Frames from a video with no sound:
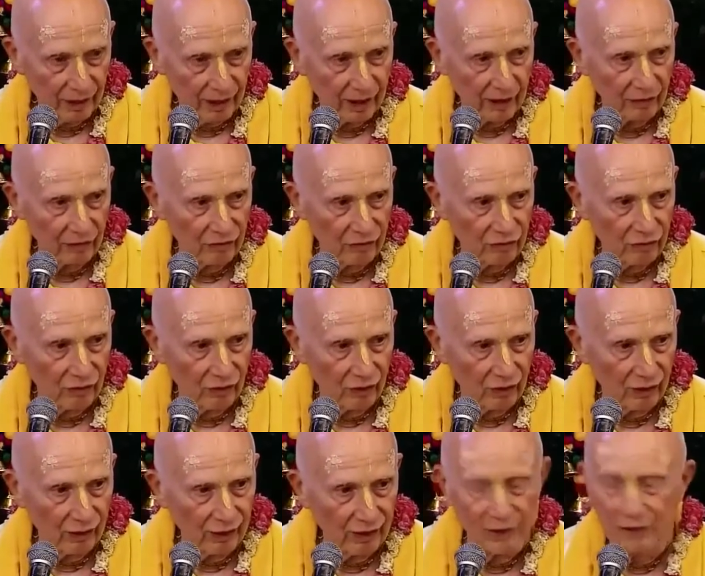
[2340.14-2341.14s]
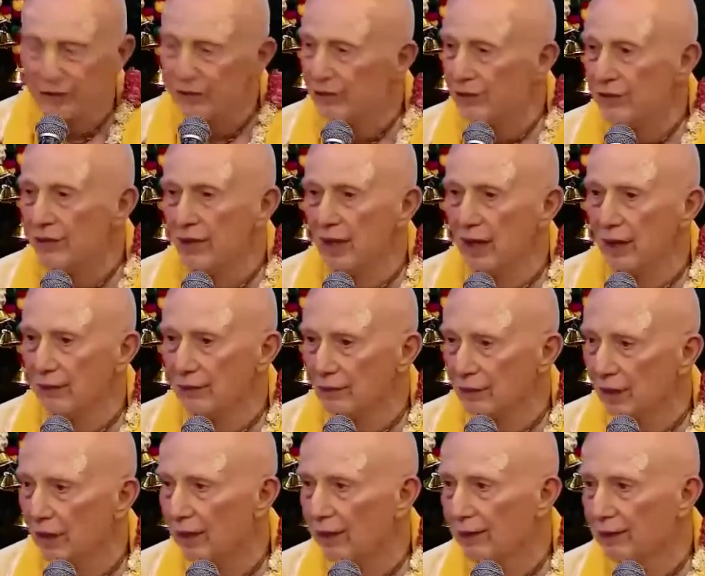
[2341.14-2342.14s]
Therefore, this is not
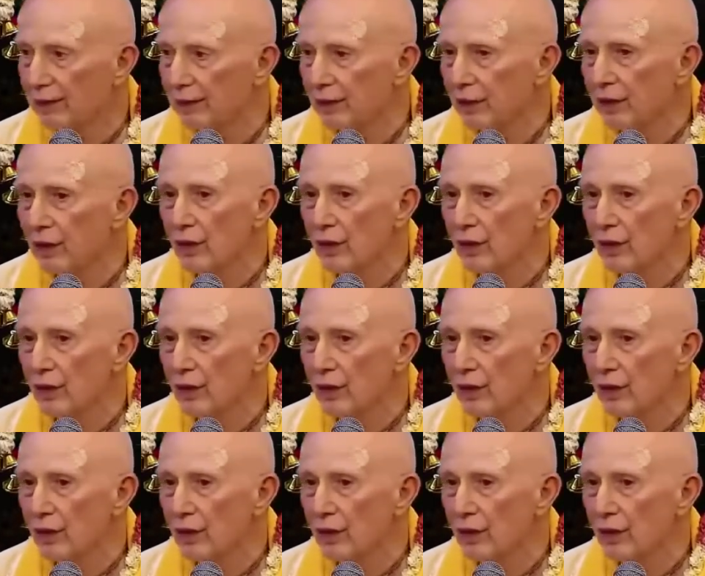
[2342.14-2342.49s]
right.